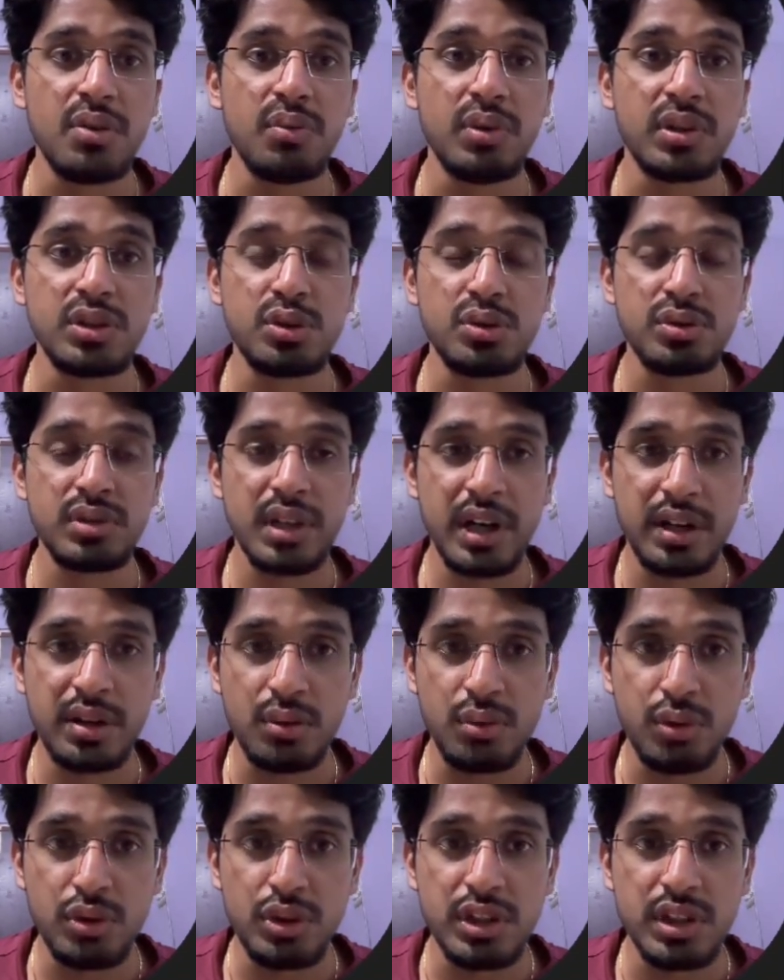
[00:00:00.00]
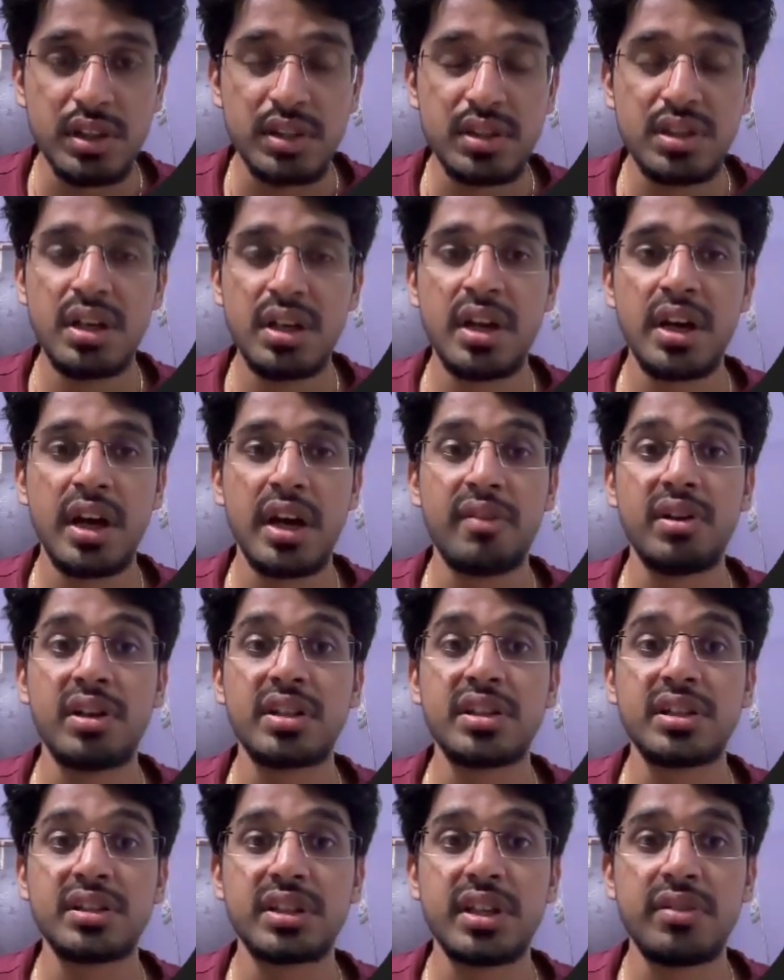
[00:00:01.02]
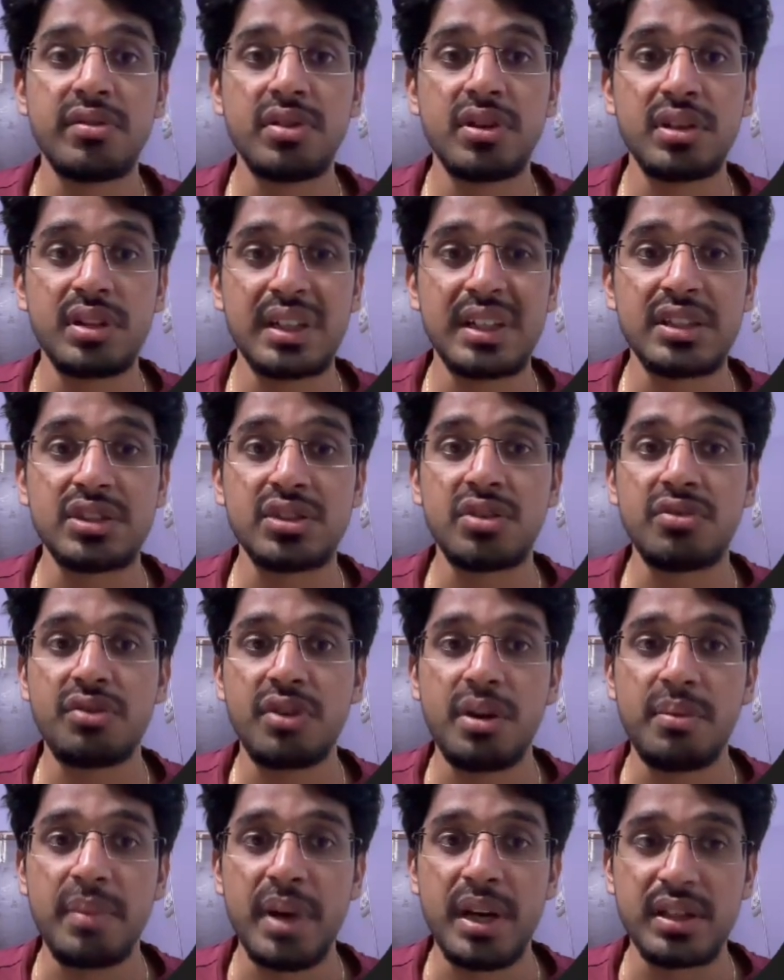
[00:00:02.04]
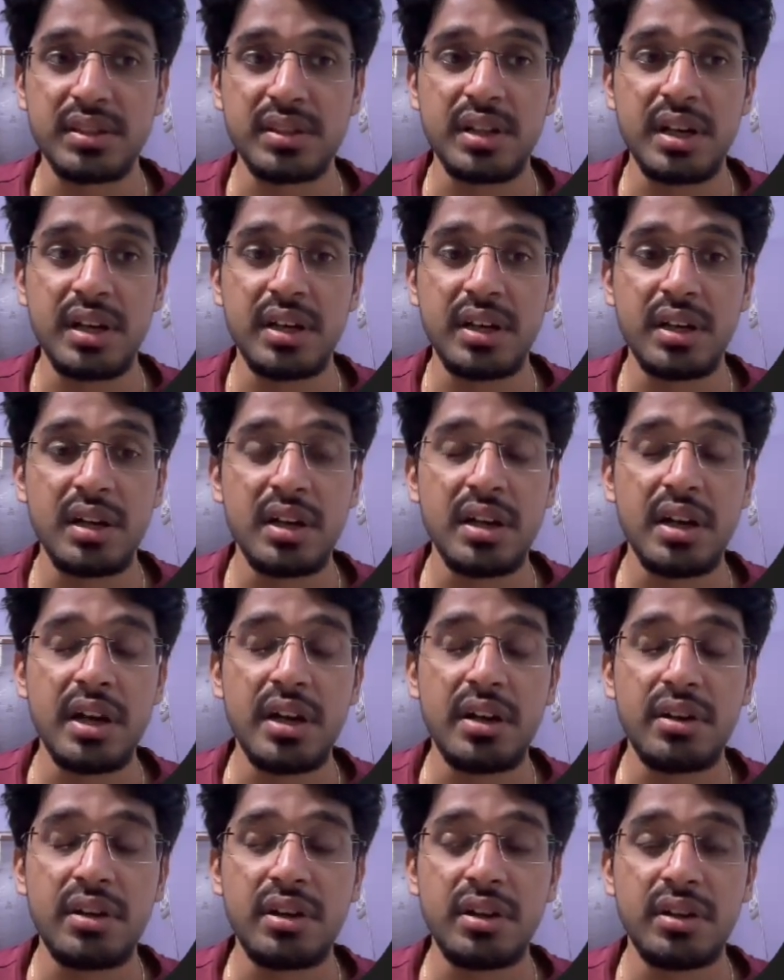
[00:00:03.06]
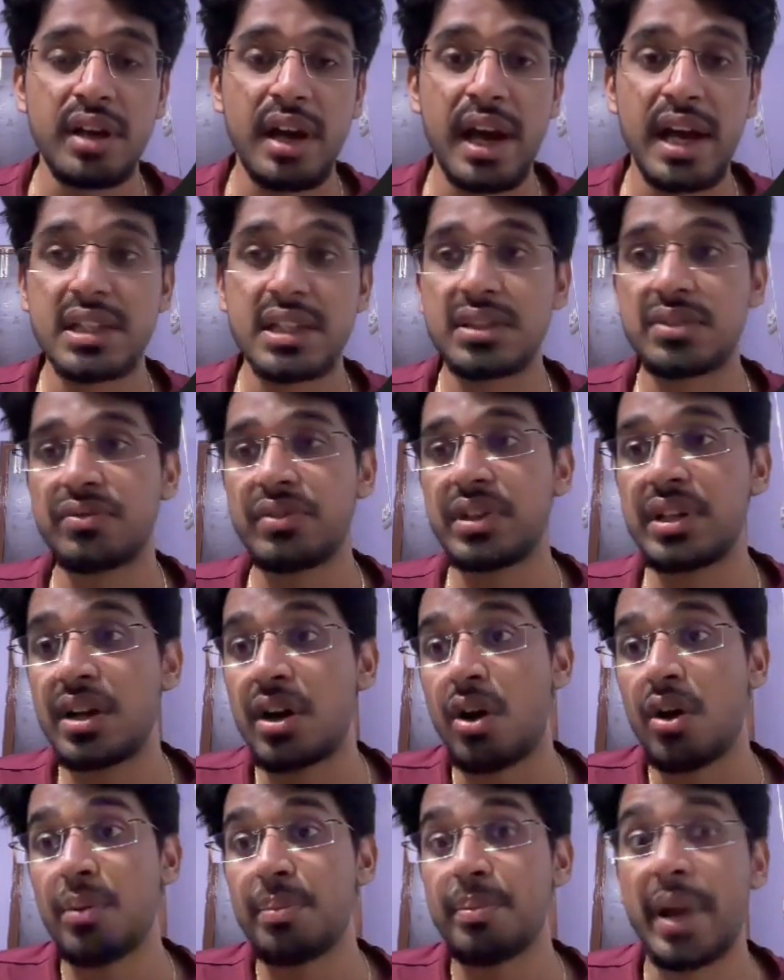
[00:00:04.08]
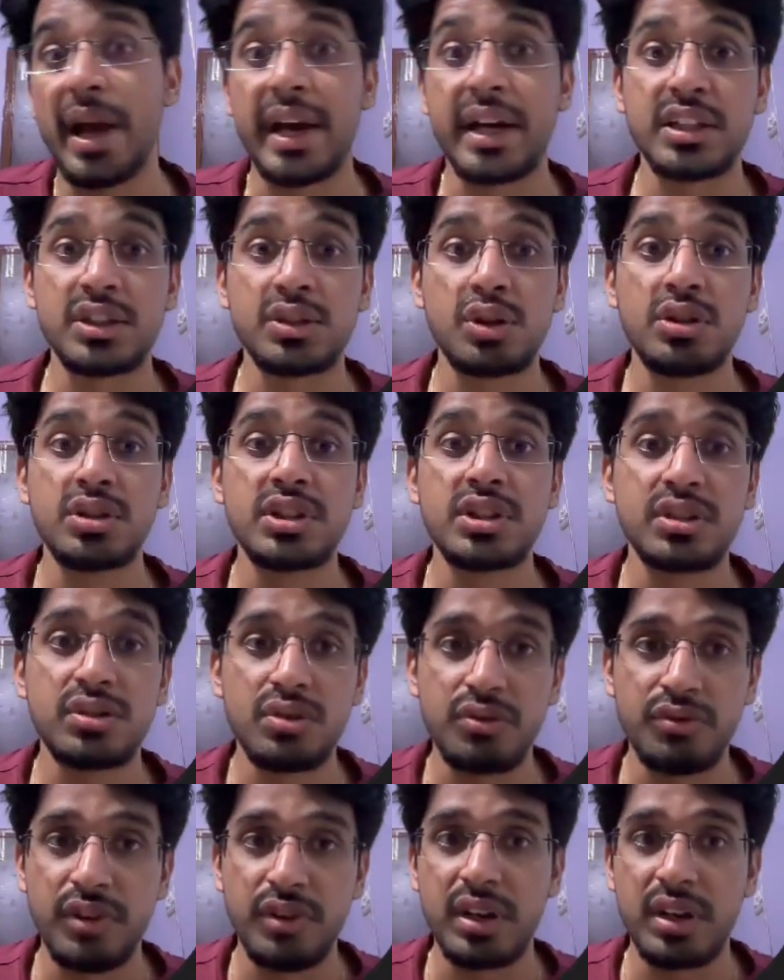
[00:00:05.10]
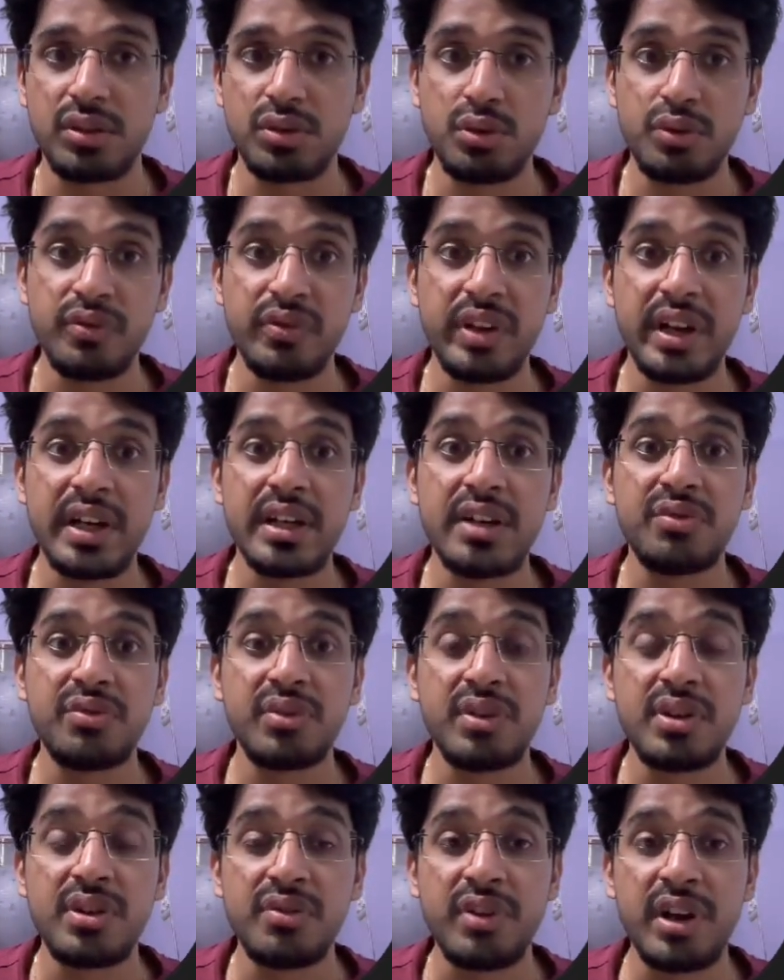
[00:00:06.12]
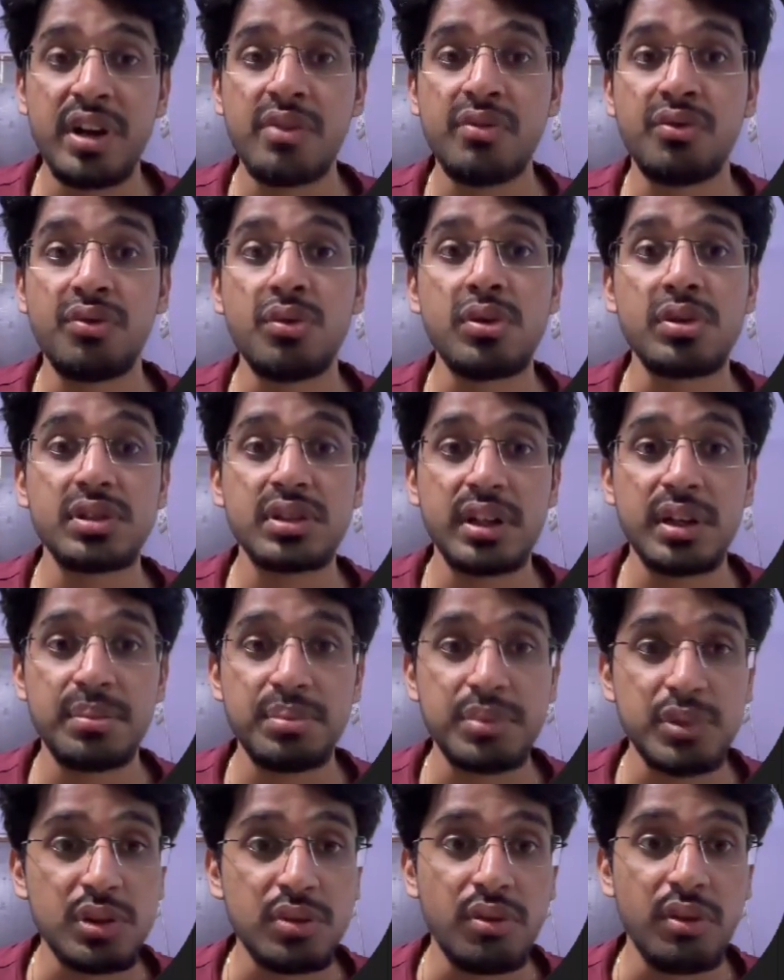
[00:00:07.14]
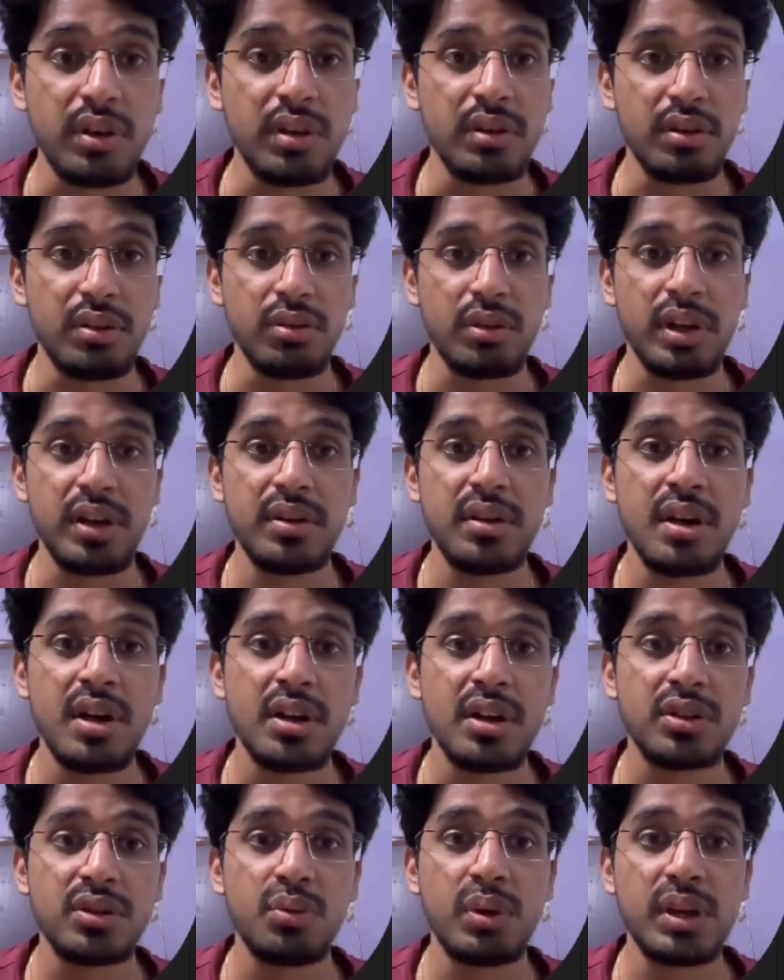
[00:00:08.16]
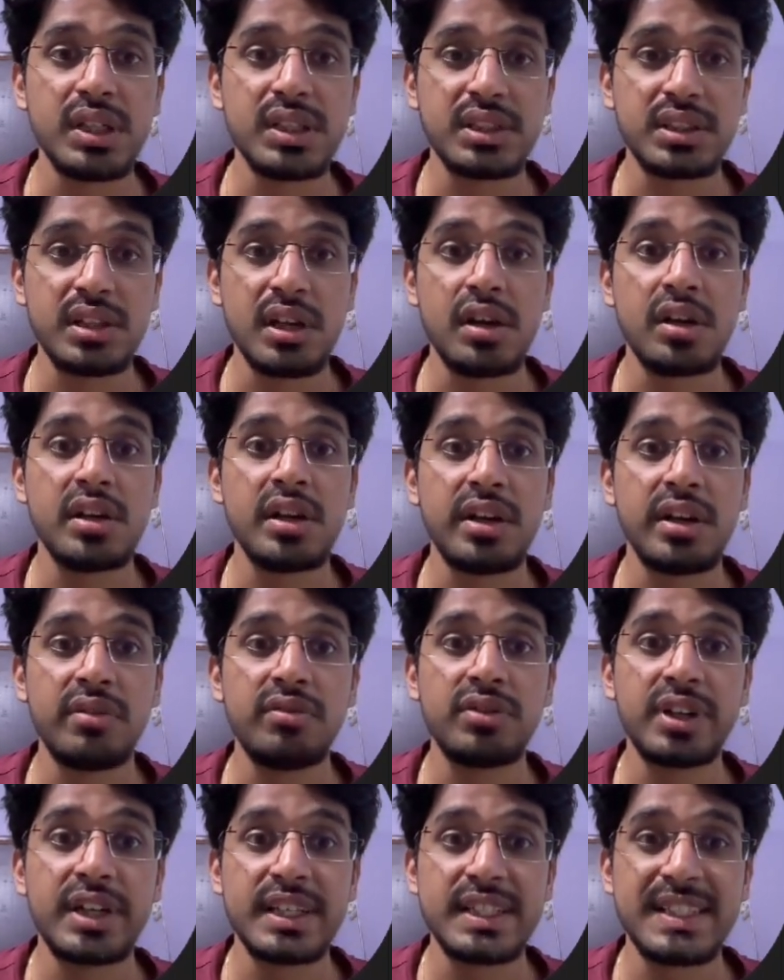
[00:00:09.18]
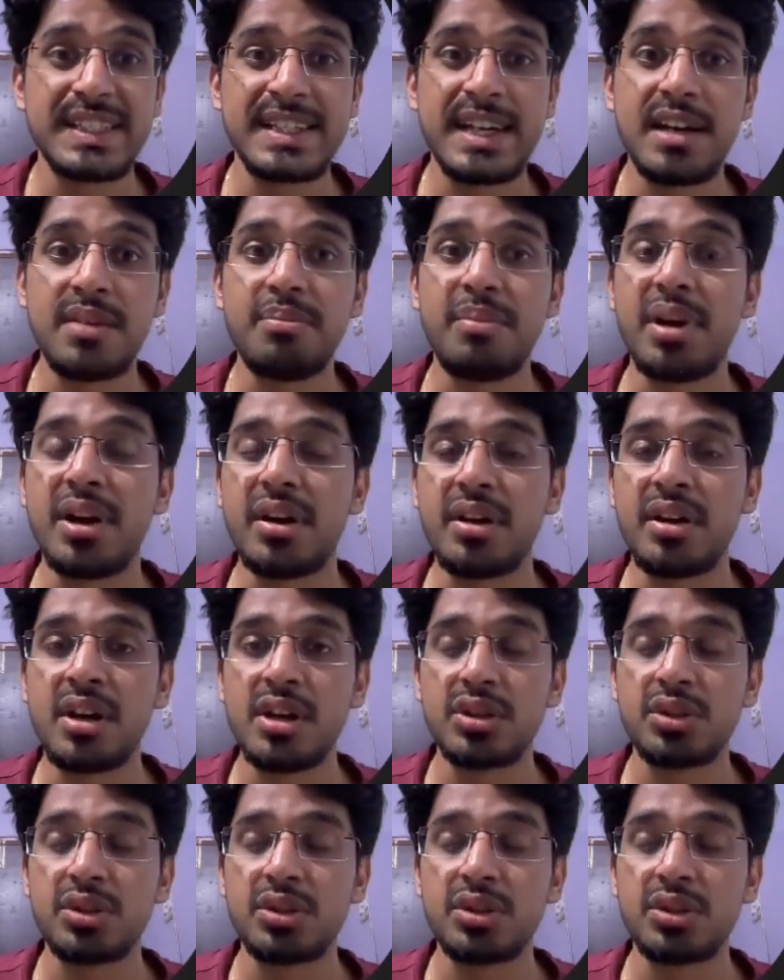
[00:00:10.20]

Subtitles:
Once you select Node.js, it will just give you a list of commands that it has within our package.json file. So we have defined four scripts over here. Okay, so one is start, dev, test and build.